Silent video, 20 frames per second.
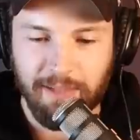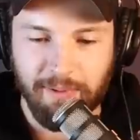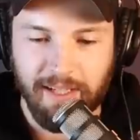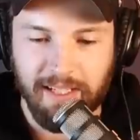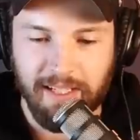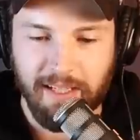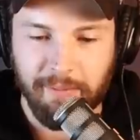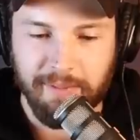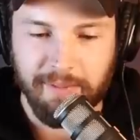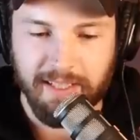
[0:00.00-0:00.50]
think they would
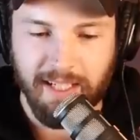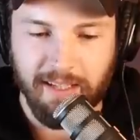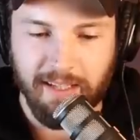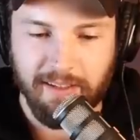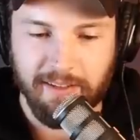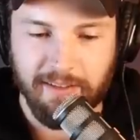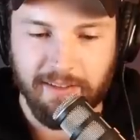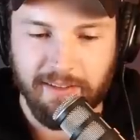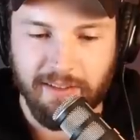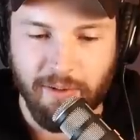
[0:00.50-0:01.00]
end up
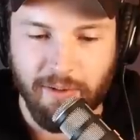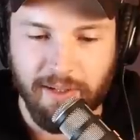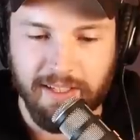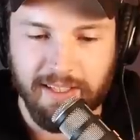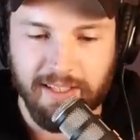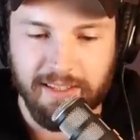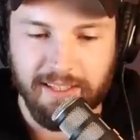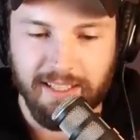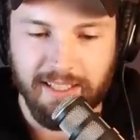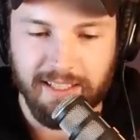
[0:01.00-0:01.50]
together, so I
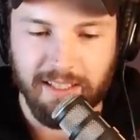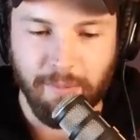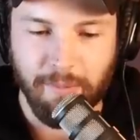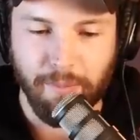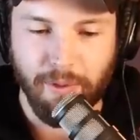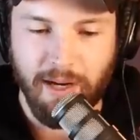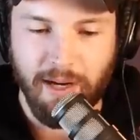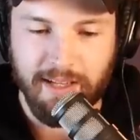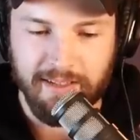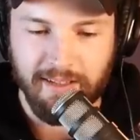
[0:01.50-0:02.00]
didn't think to
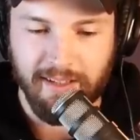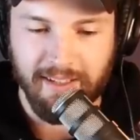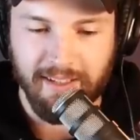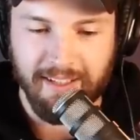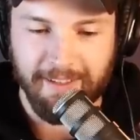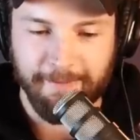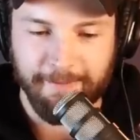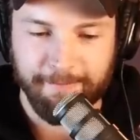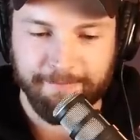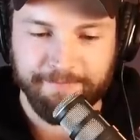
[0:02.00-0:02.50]
press
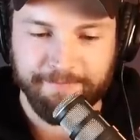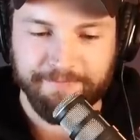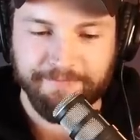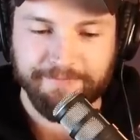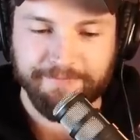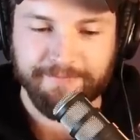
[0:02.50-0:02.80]
on it.